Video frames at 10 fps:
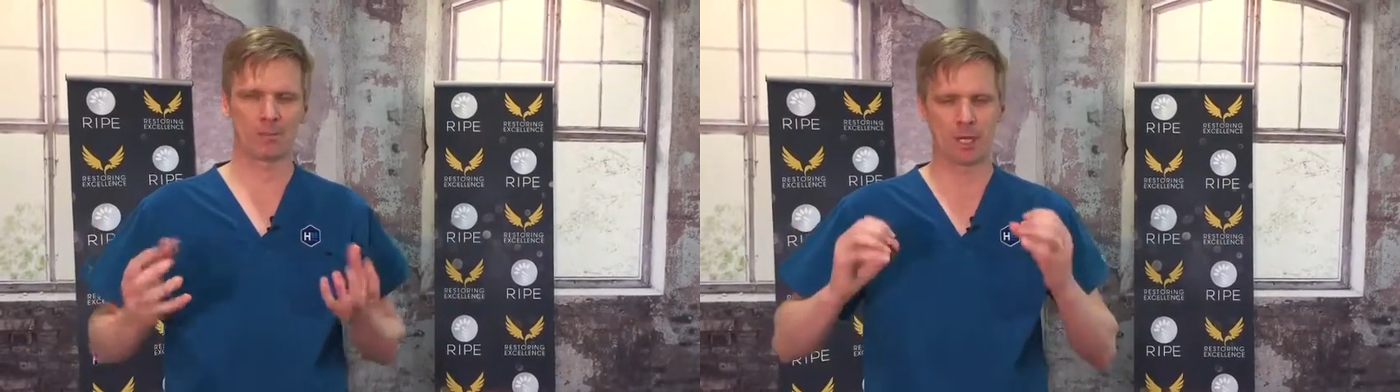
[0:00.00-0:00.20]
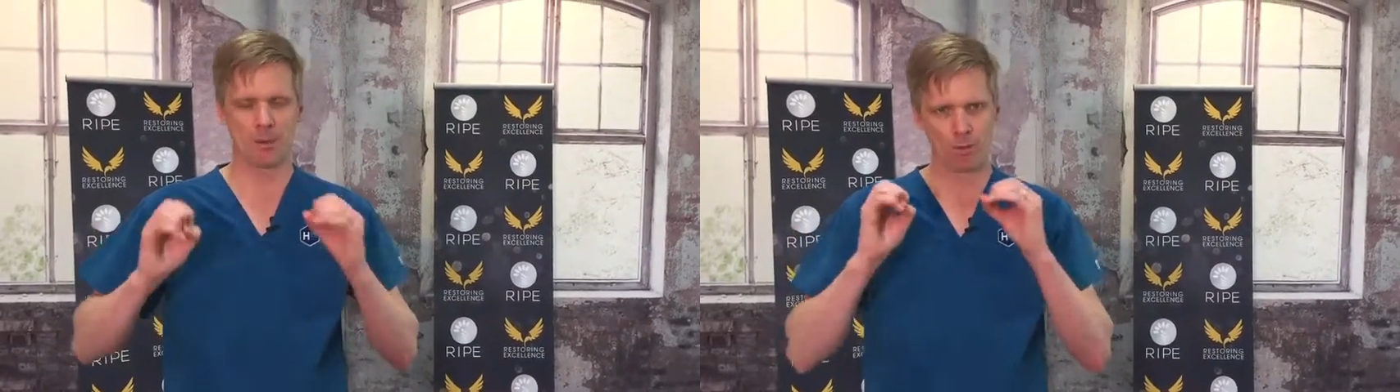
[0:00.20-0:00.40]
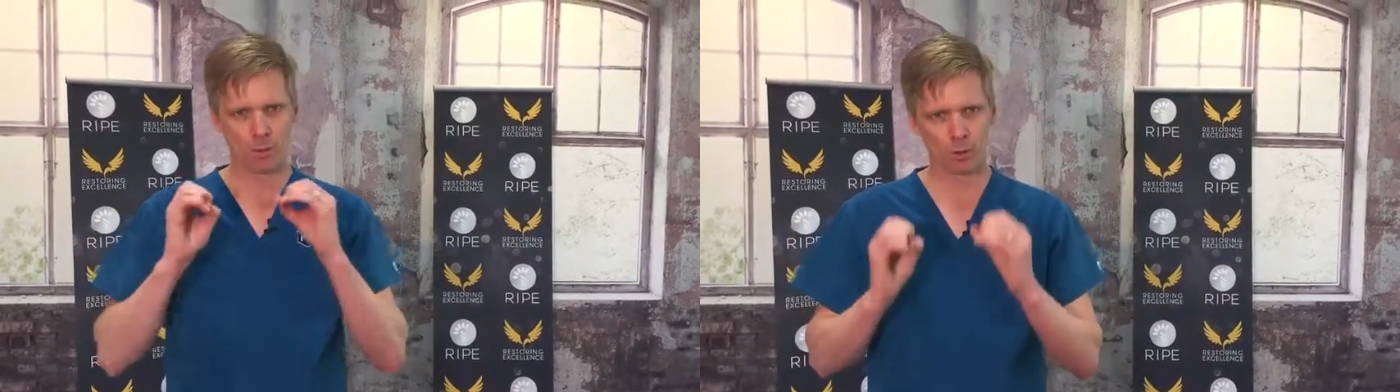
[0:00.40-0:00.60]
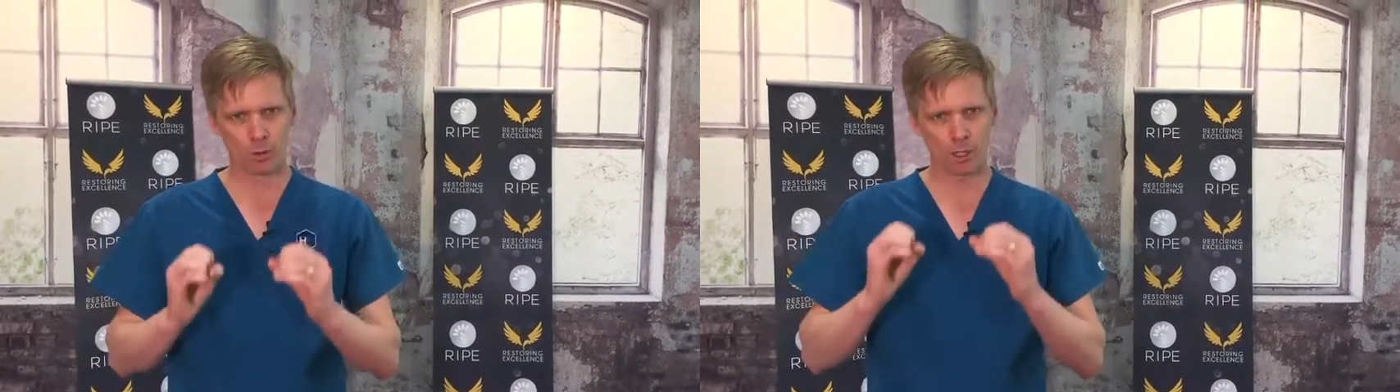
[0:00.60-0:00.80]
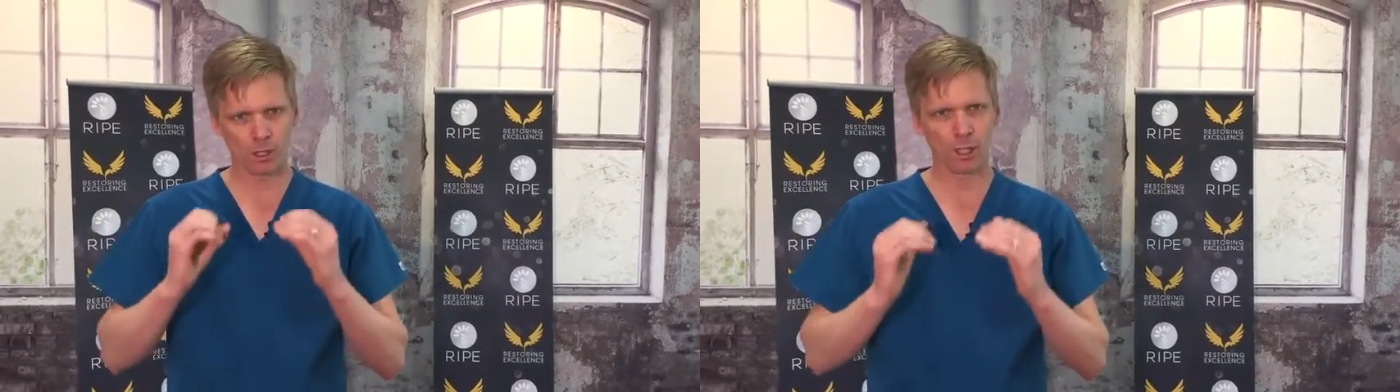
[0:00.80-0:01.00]
by
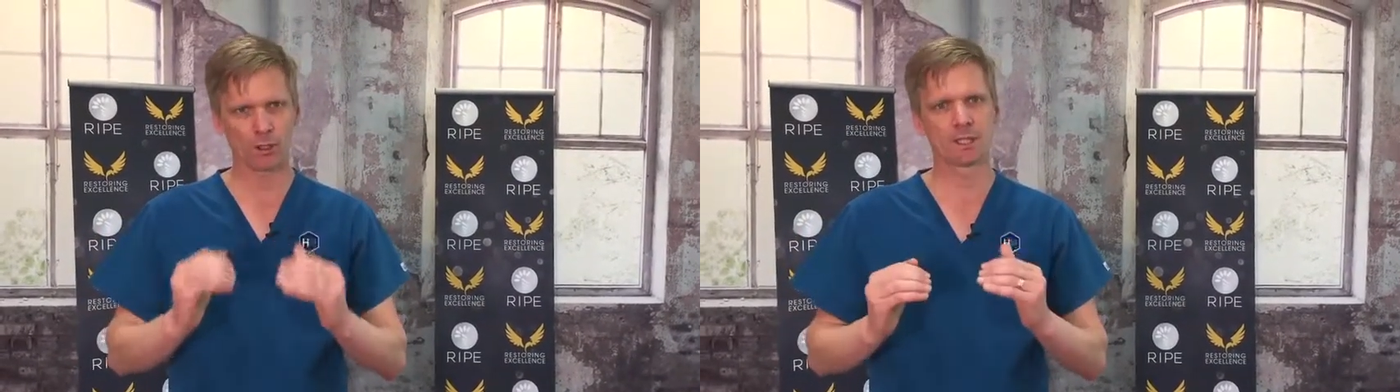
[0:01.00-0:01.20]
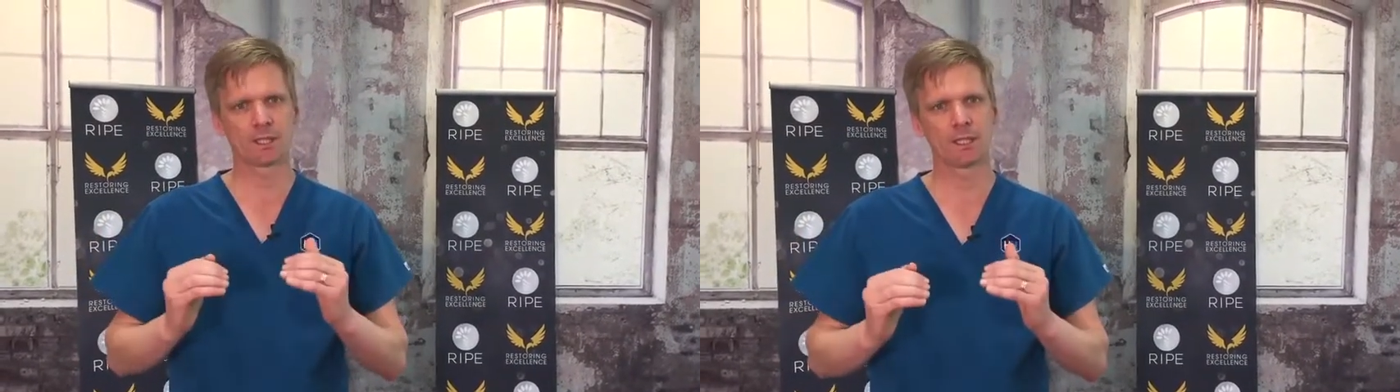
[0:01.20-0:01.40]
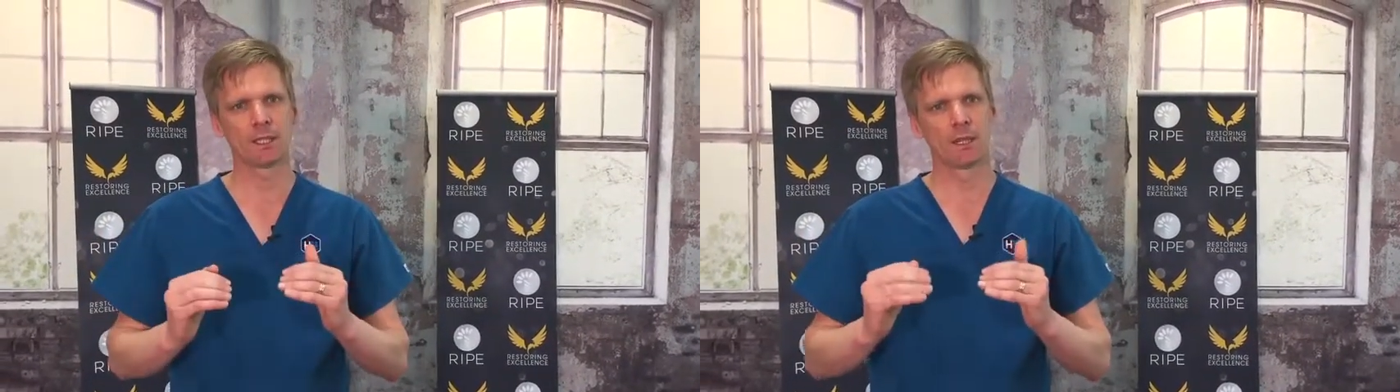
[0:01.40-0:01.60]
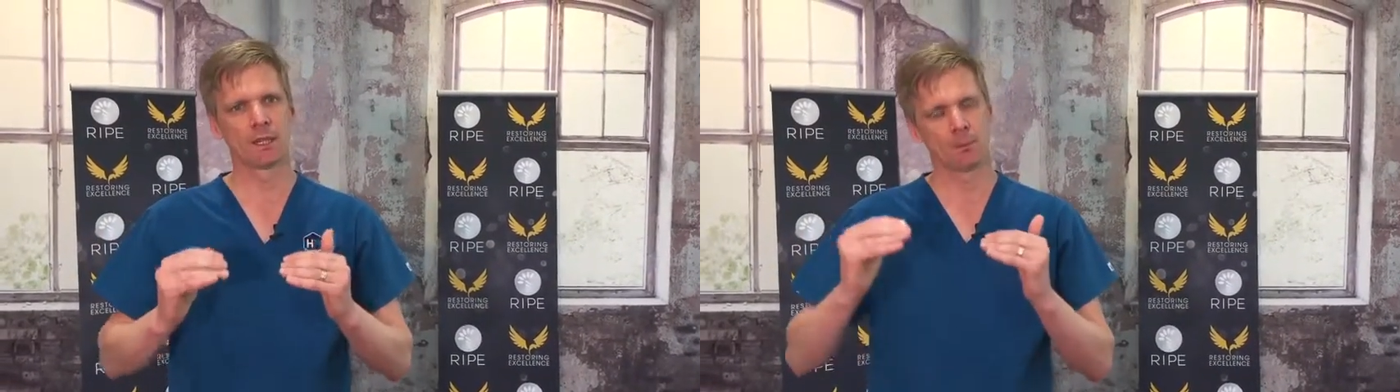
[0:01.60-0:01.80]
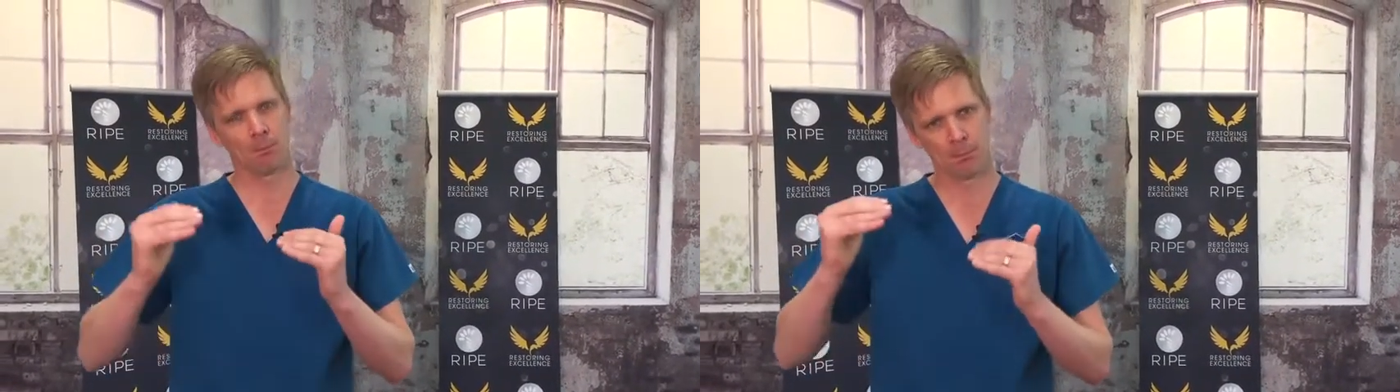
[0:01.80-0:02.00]
more closely
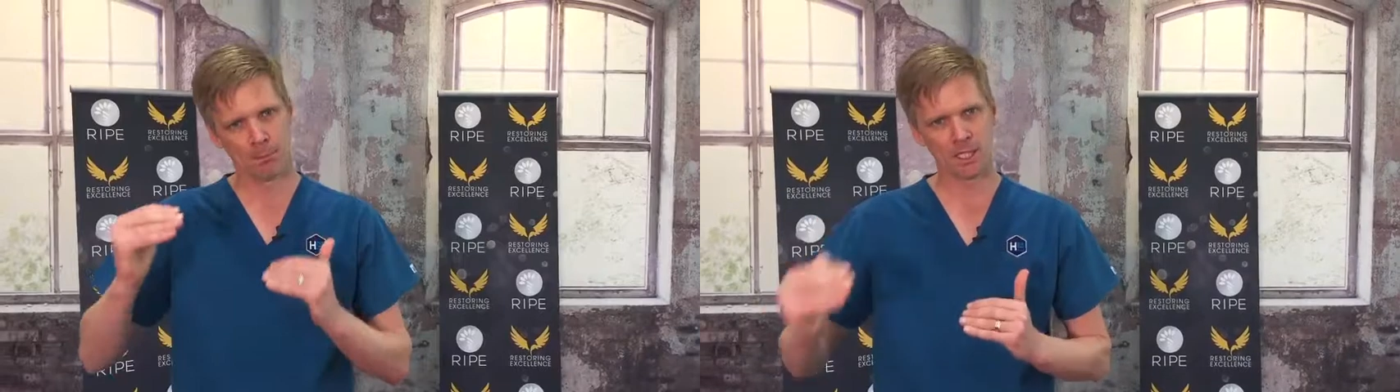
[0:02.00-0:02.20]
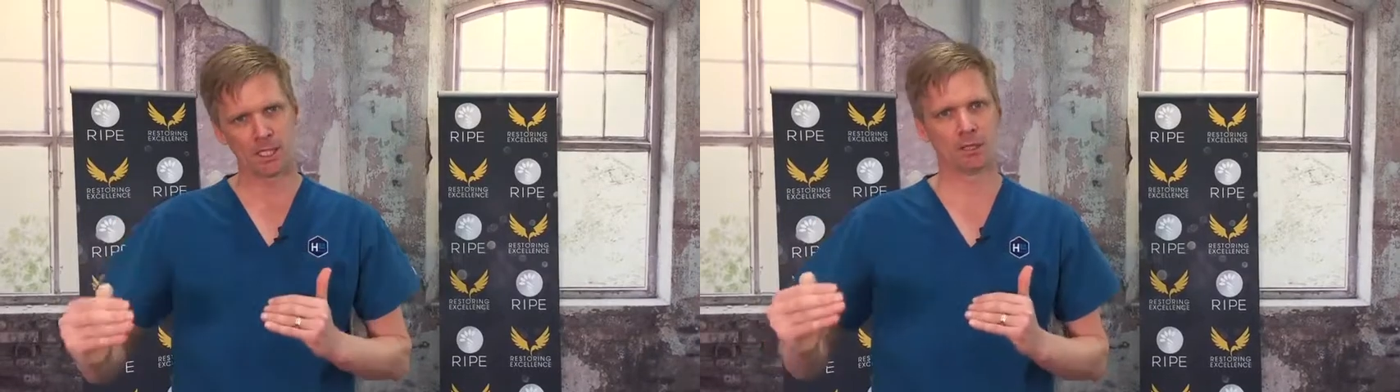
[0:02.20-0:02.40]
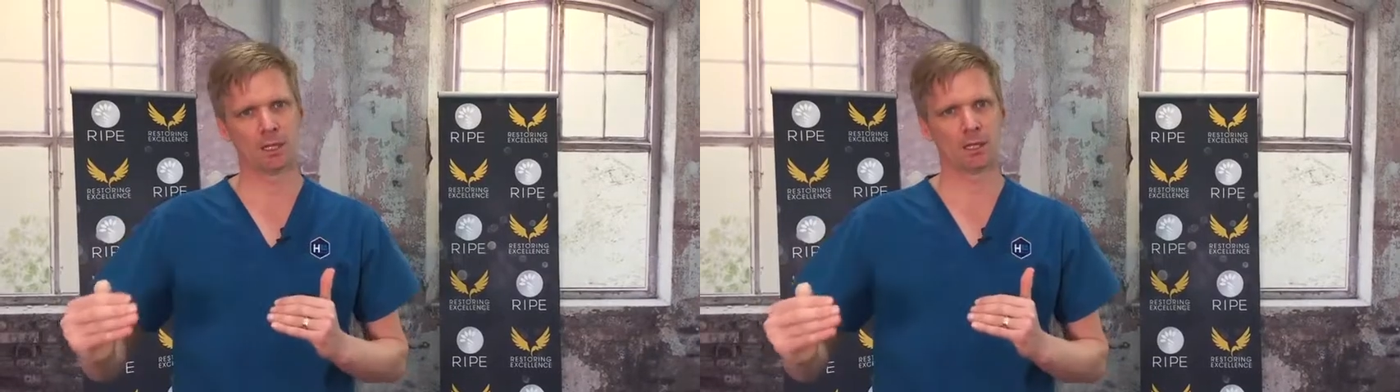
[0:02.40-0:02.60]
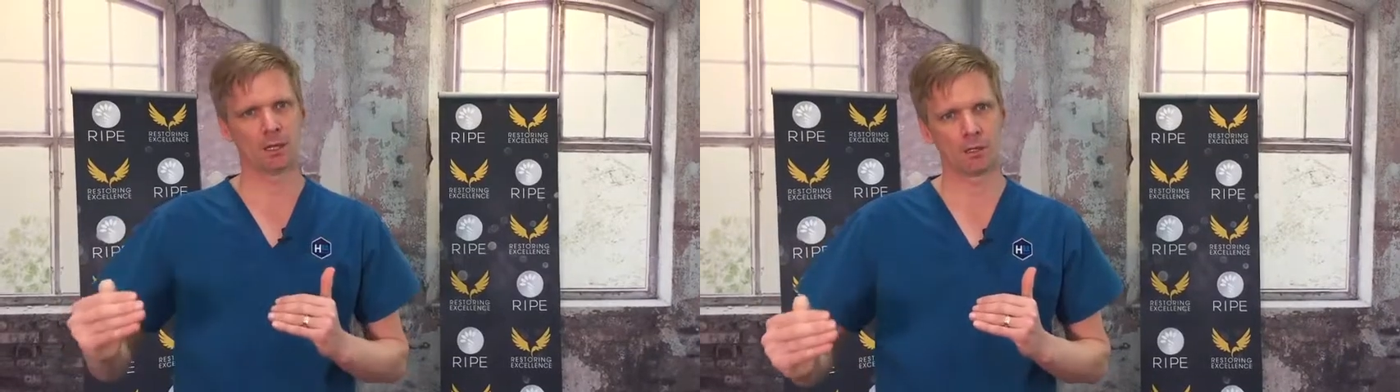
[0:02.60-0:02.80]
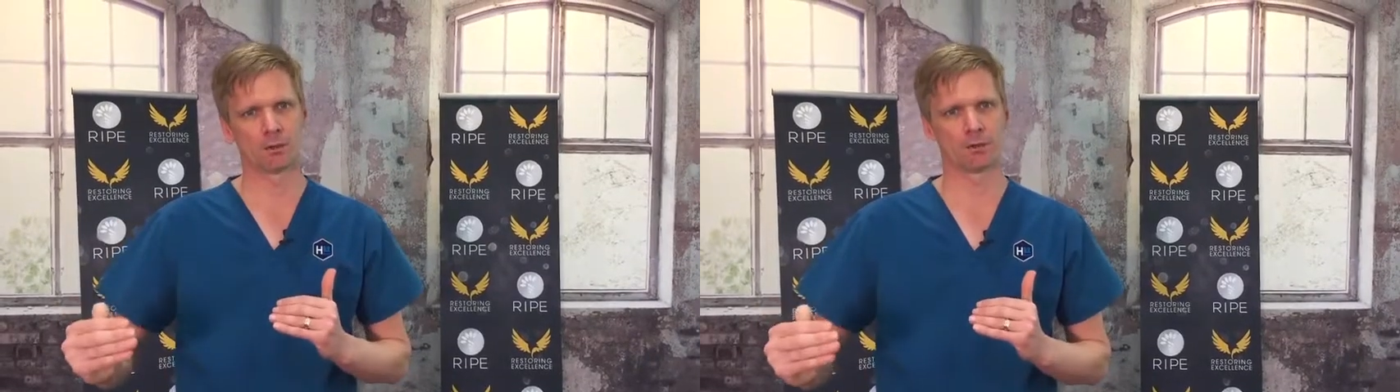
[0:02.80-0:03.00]
meeting their
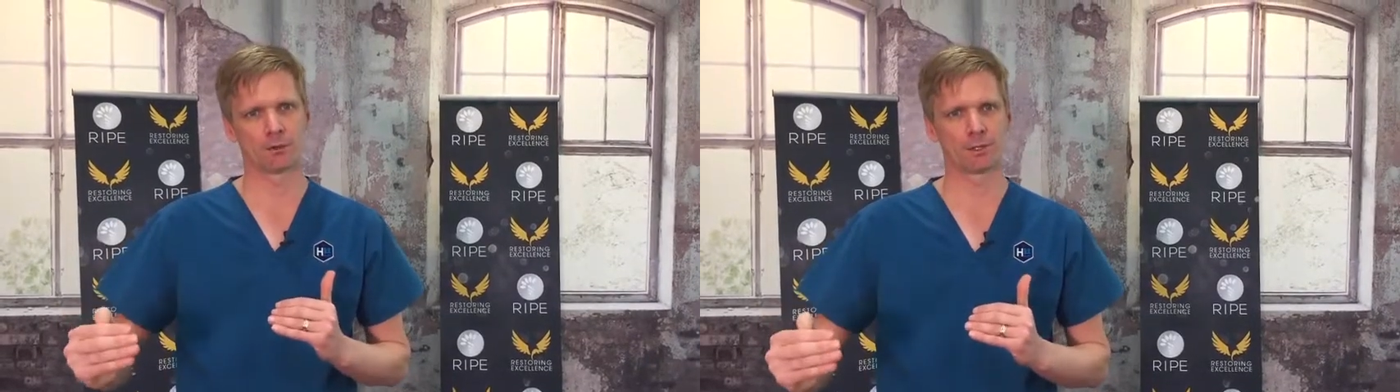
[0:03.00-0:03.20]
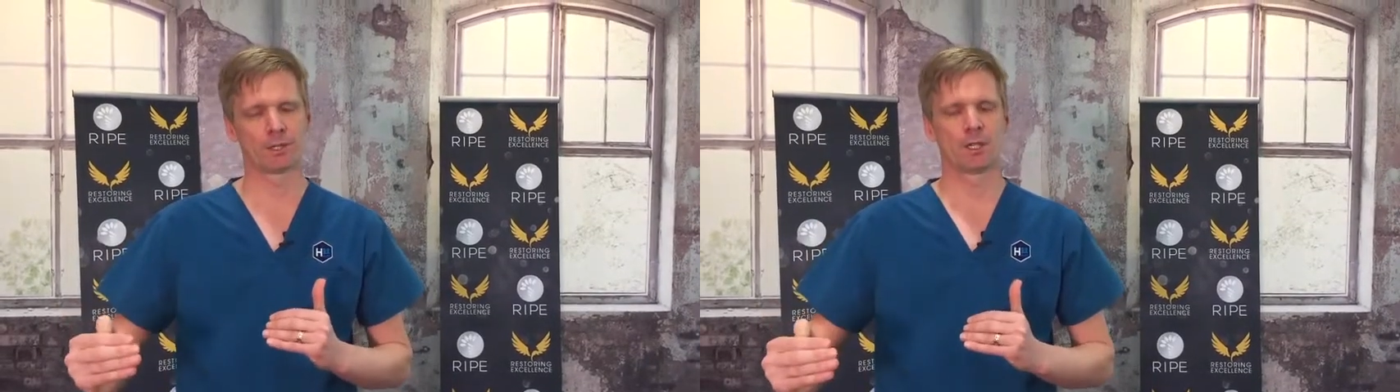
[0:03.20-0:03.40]
goals,